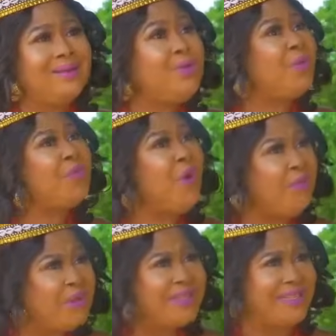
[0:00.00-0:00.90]
the
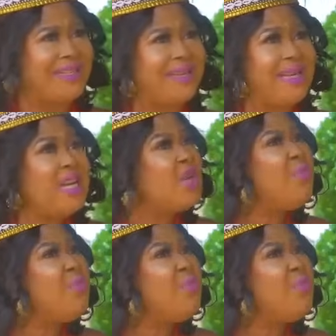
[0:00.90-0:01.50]
authority, the